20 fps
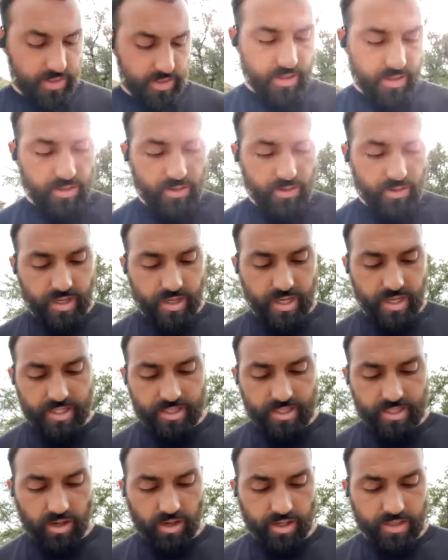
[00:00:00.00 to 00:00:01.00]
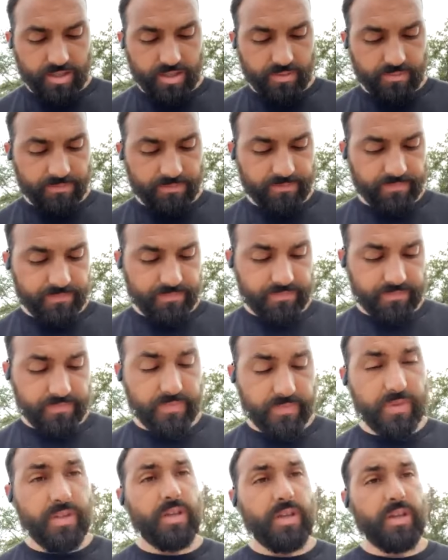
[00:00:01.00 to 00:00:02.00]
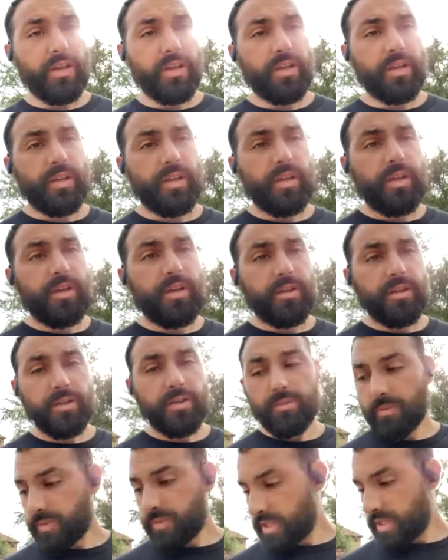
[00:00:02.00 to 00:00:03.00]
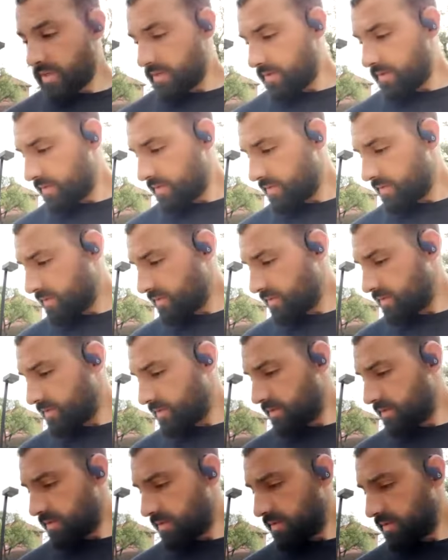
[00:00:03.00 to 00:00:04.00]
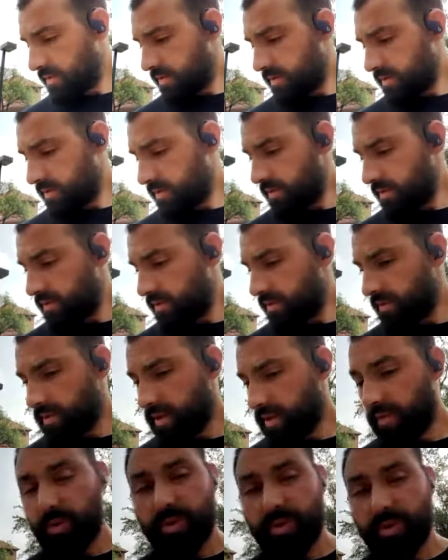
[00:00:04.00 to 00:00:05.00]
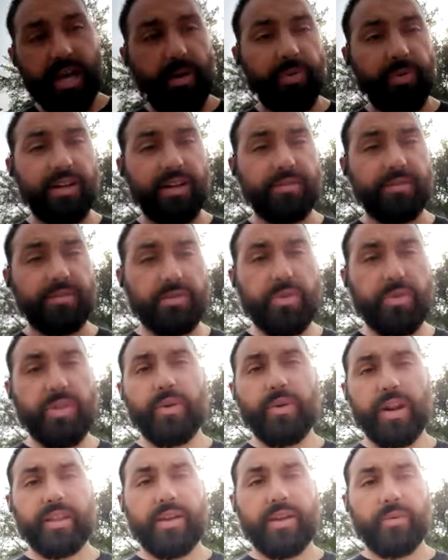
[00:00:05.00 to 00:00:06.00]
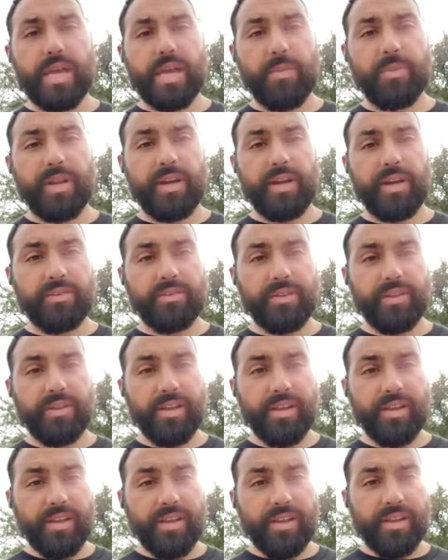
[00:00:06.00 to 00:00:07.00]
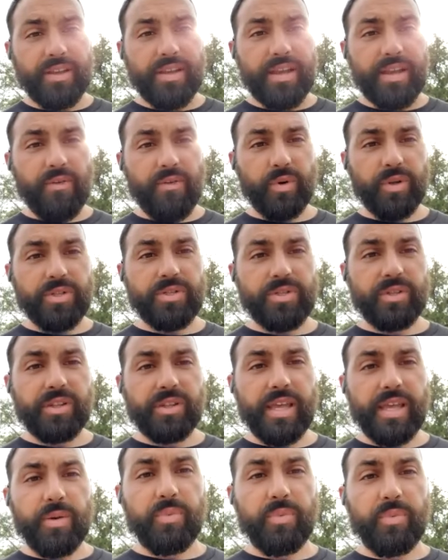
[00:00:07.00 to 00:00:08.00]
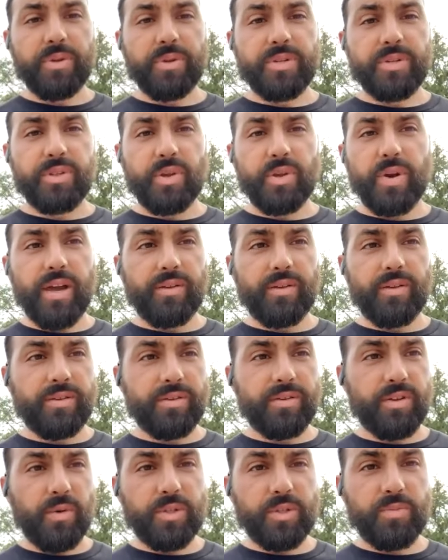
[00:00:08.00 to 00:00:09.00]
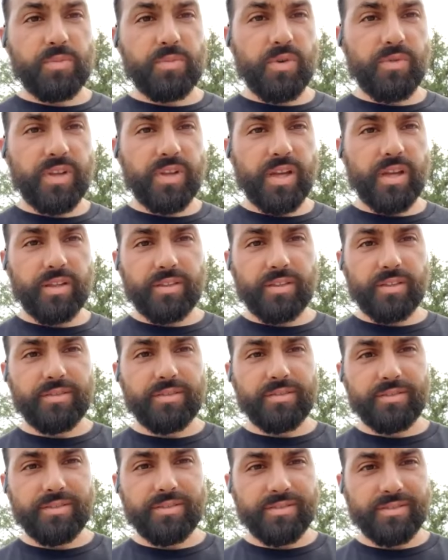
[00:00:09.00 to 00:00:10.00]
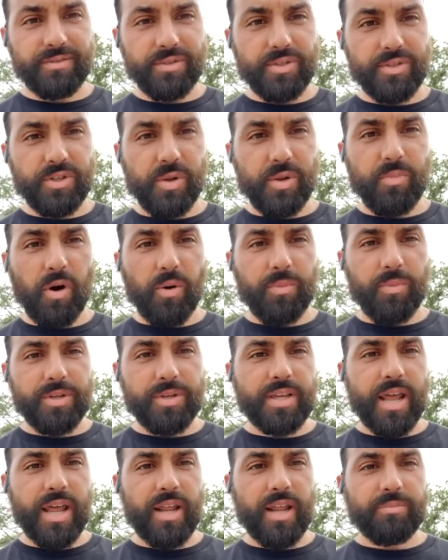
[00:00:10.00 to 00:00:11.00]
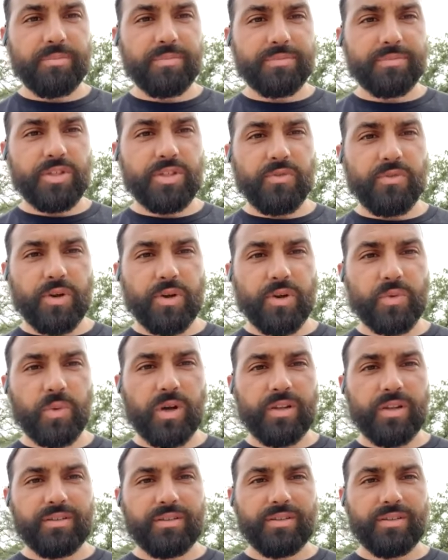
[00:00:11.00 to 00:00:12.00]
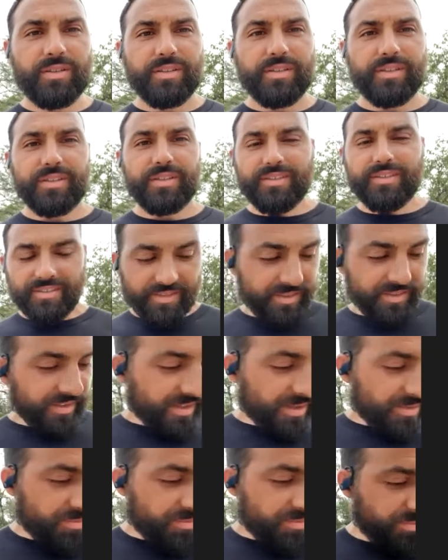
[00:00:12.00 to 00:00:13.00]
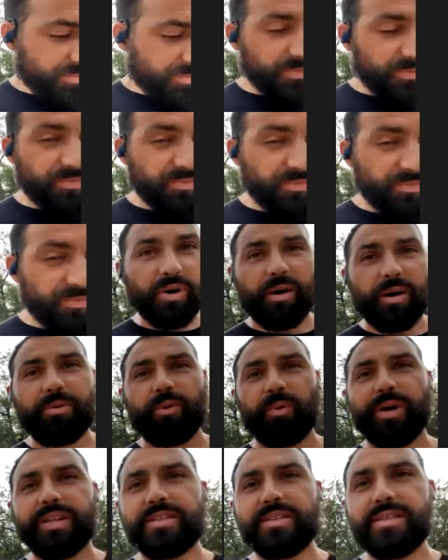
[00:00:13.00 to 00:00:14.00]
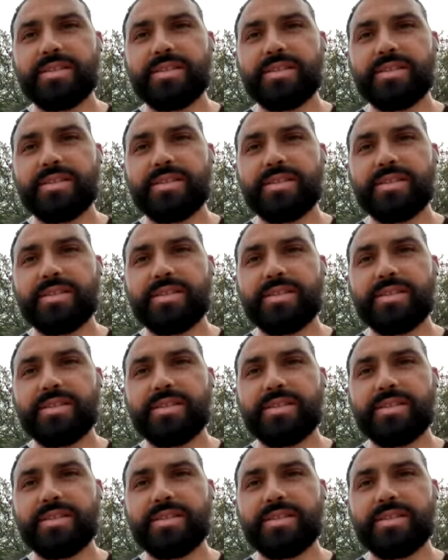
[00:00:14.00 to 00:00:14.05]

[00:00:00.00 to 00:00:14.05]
You guys did awesome. What was it? Everyone's happy now. Theoretically, everyone's happy now. Everyone is still laying pretty much on the ground. No one's moved yet. Just get Barbie set up. She's the first one. Barbie wins.